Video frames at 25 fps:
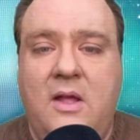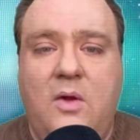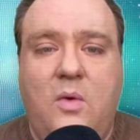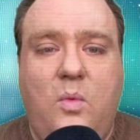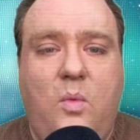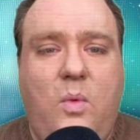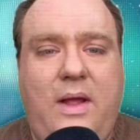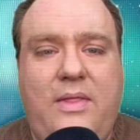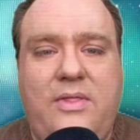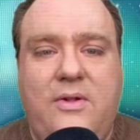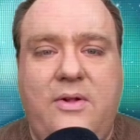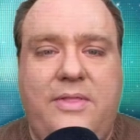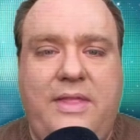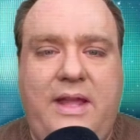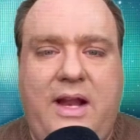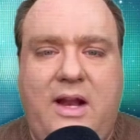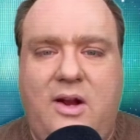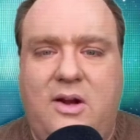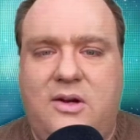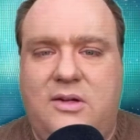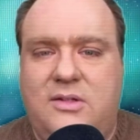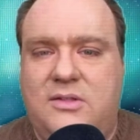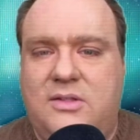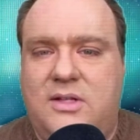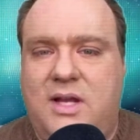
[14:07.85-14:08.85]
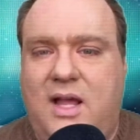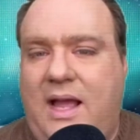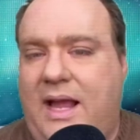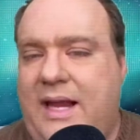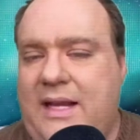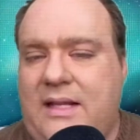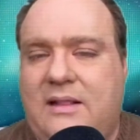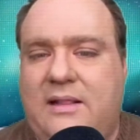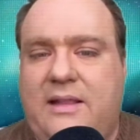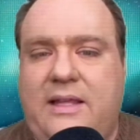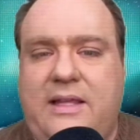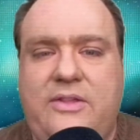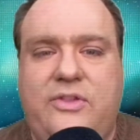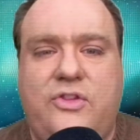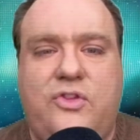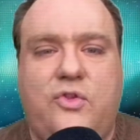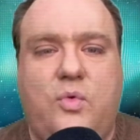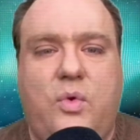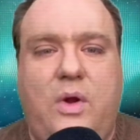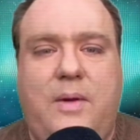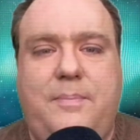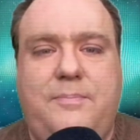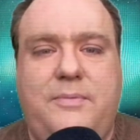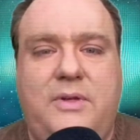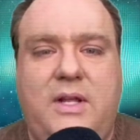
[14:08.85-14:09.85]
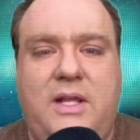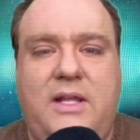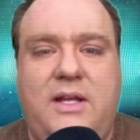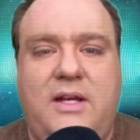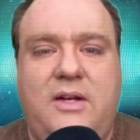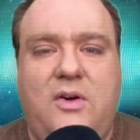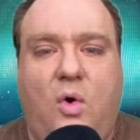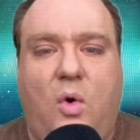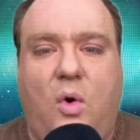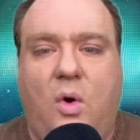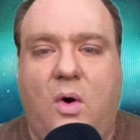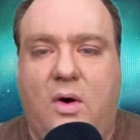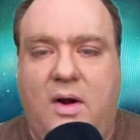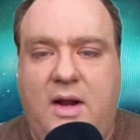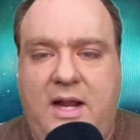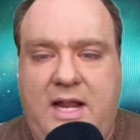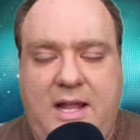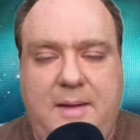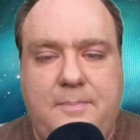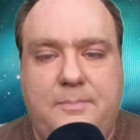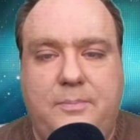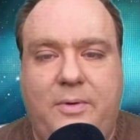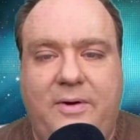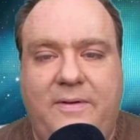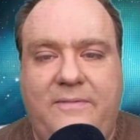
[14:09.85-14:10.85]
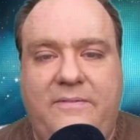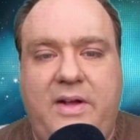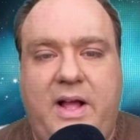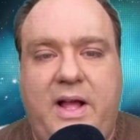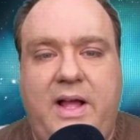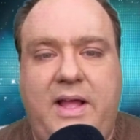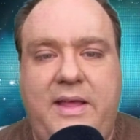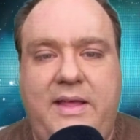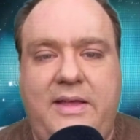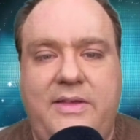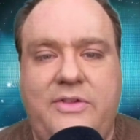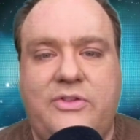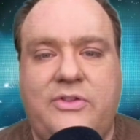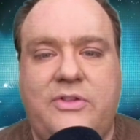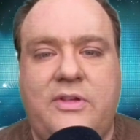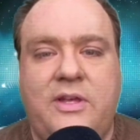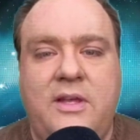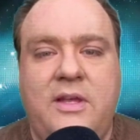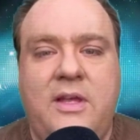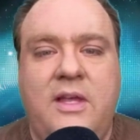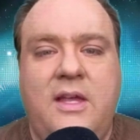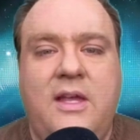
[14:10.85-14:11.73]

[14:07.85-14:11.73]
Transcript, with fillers: whether they're tightly scripted or improvised,